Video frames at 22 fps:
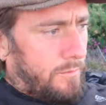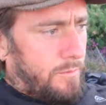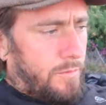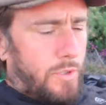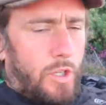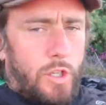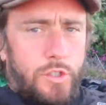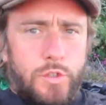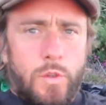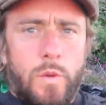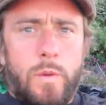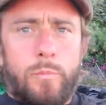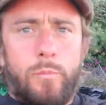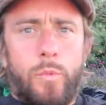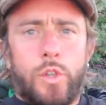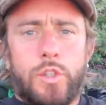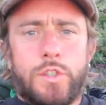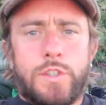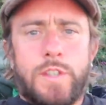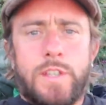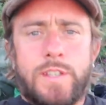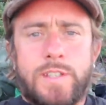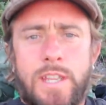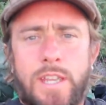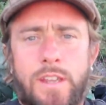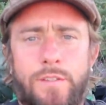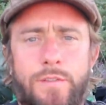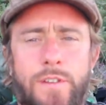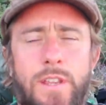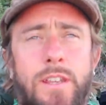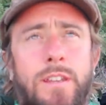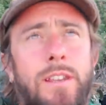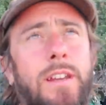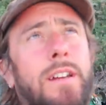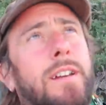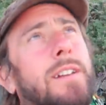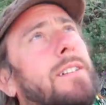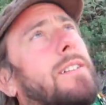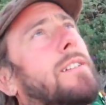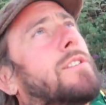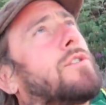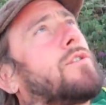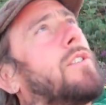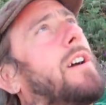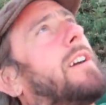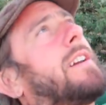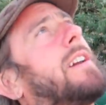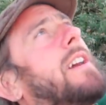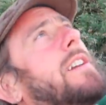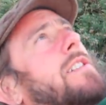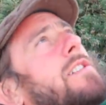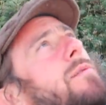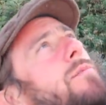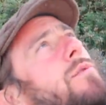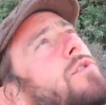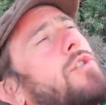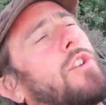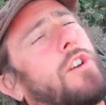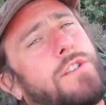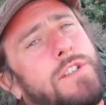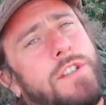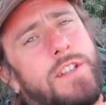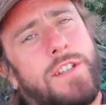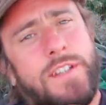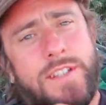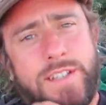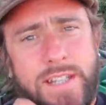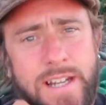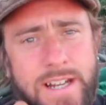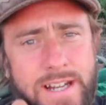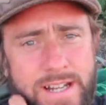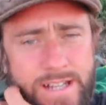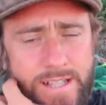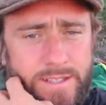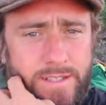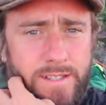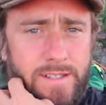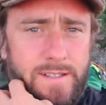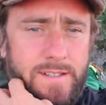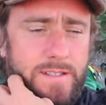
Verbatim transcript: not doing much this evening, we'll try and get some shots of the stars.